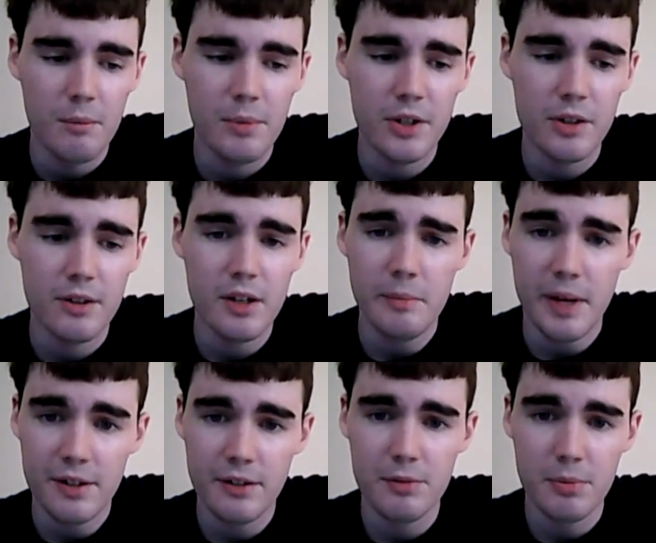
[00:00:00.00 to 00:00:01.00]
But The
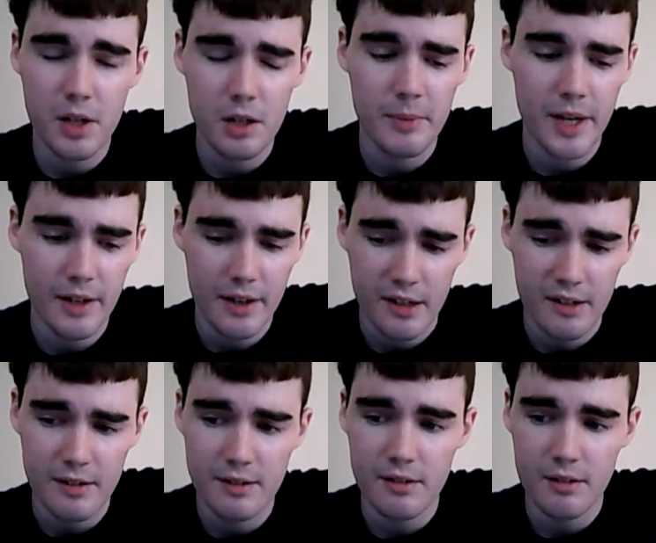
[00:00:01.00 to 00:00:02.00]
Amazing Spider-Man
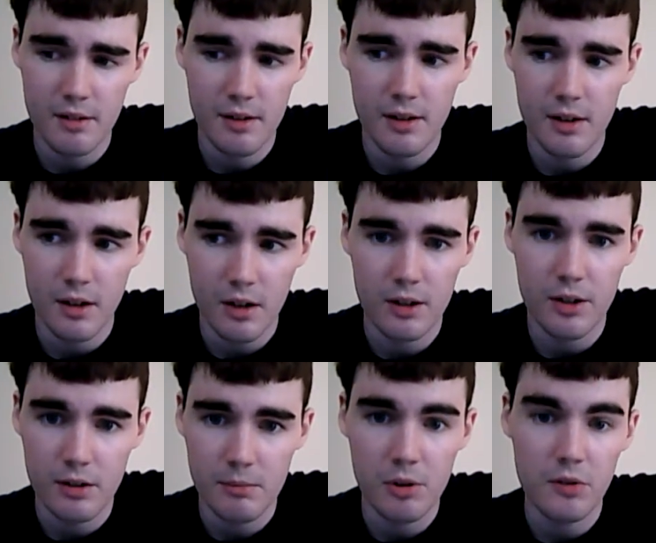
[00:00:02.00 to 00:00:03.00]
is a
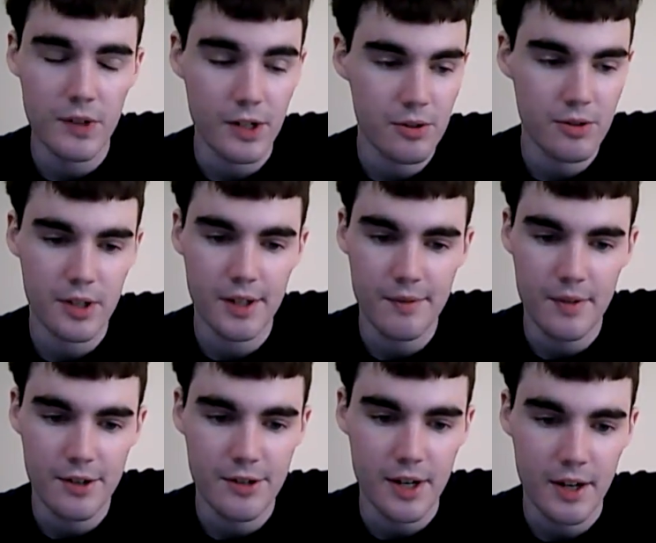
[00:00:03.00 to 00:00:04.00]
good movie. You should give it
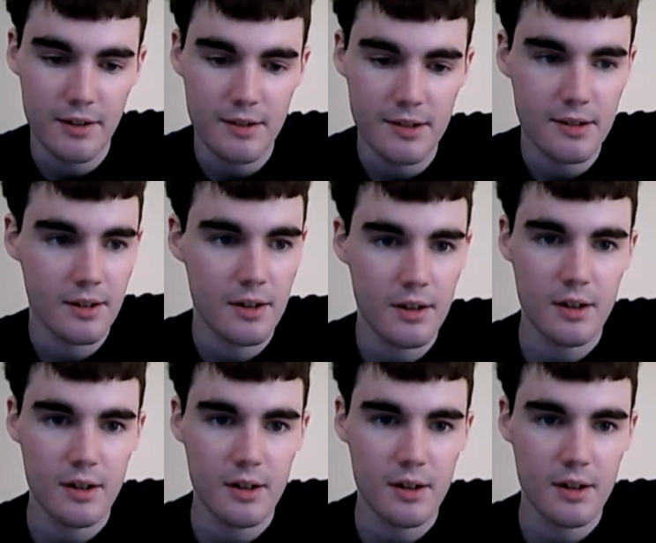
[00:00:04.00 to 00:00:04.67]
a chance.